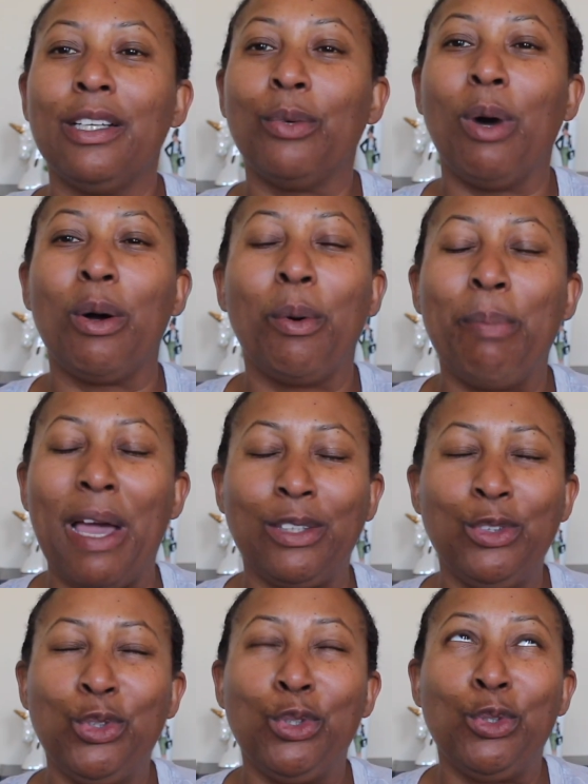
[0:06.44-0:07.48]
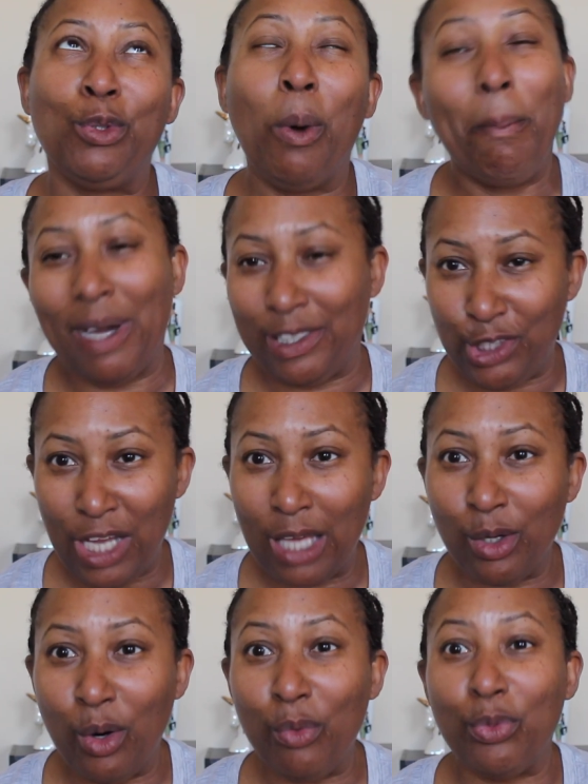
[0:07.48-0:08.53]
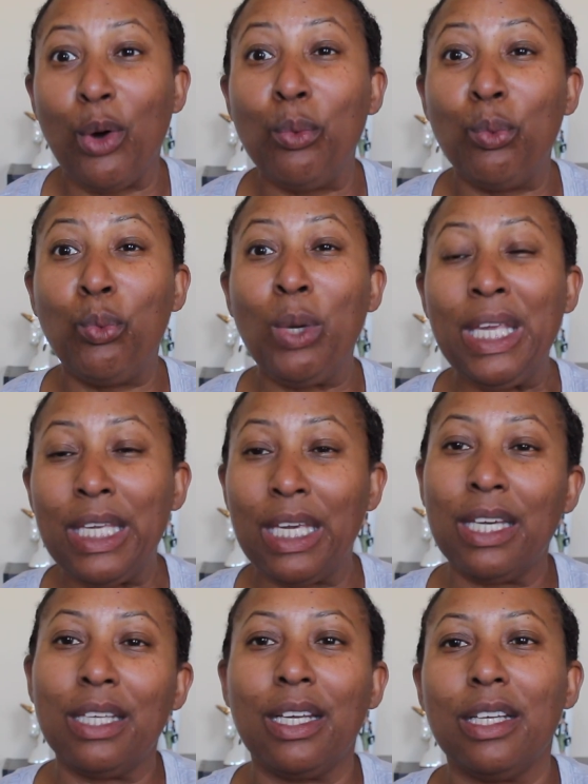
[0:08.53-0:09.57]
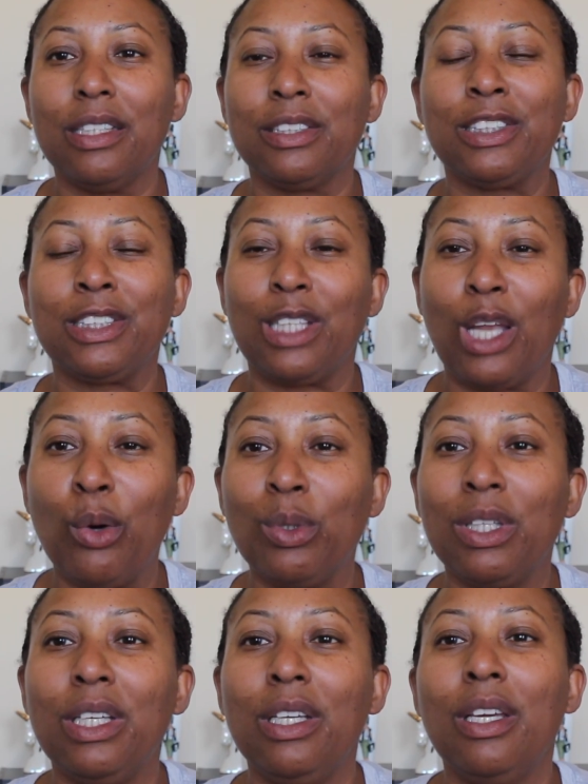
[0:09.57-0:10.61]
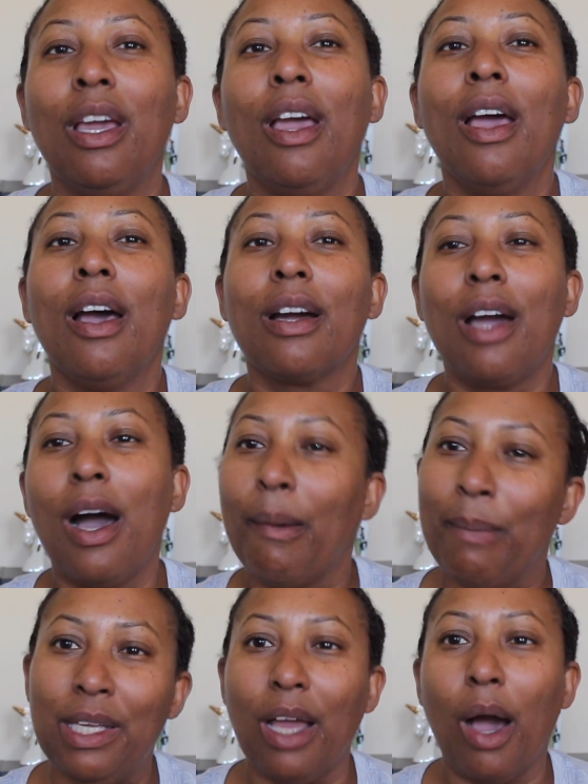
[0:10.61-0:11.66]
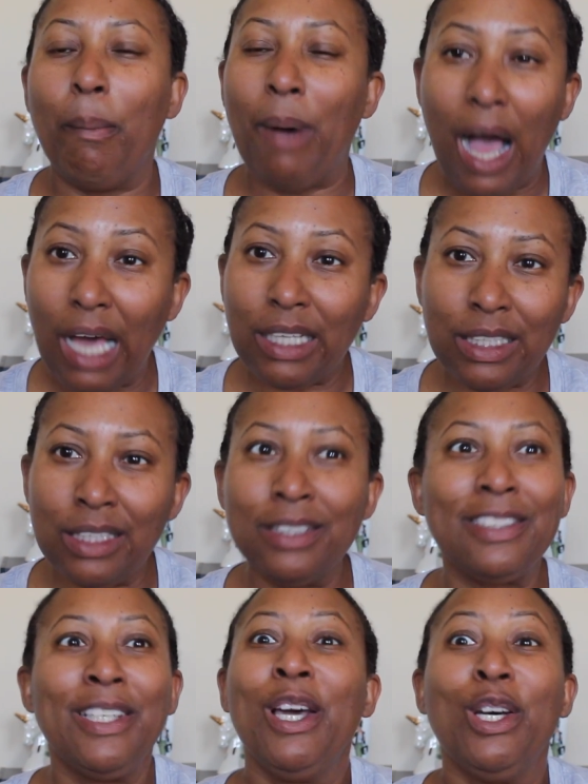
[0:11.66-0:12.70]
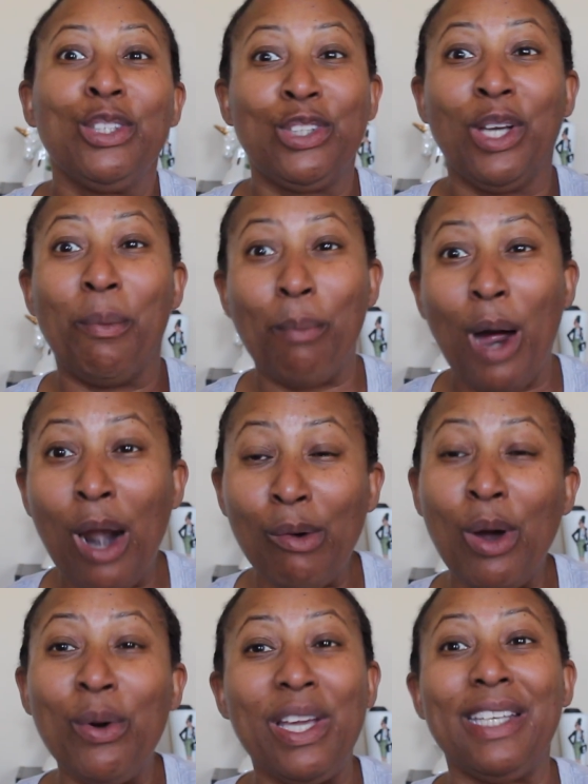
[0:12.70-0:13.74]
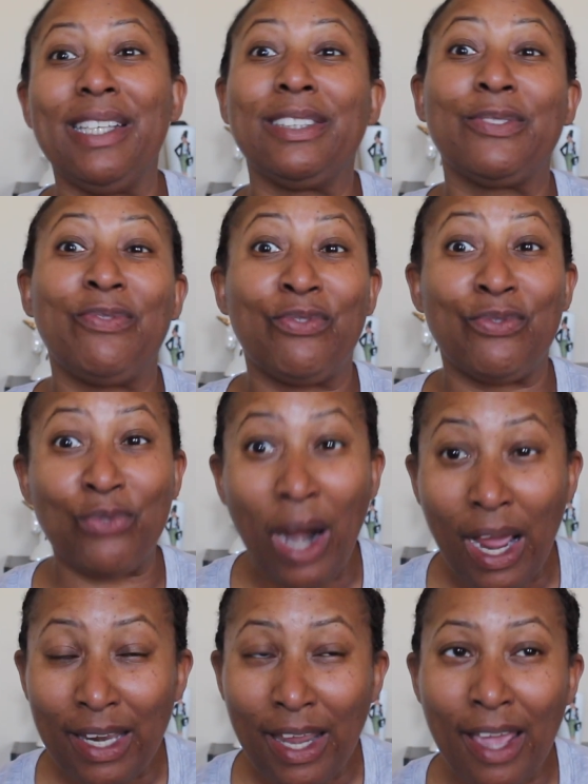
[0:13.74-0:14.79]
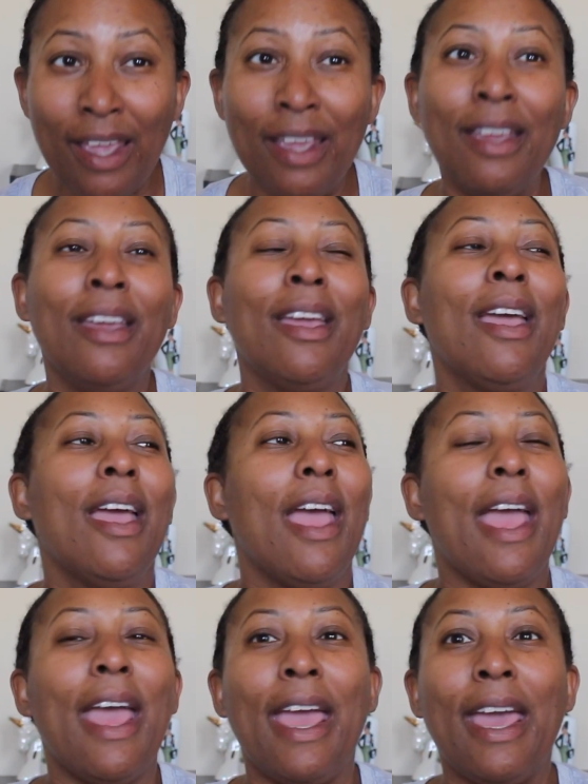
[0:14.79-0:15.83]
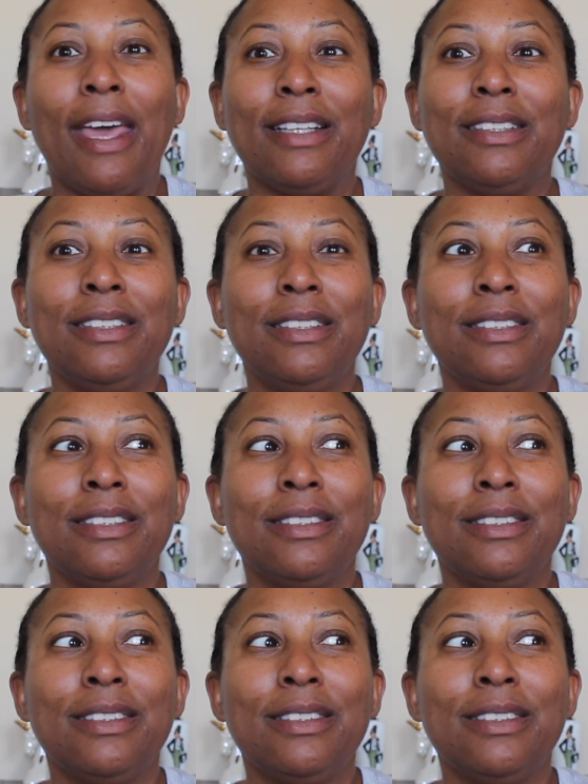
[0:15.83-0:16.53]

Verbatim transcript: here, welcome back to my channel. The weekend is slowly coming upon us. Tomorrow is Friday and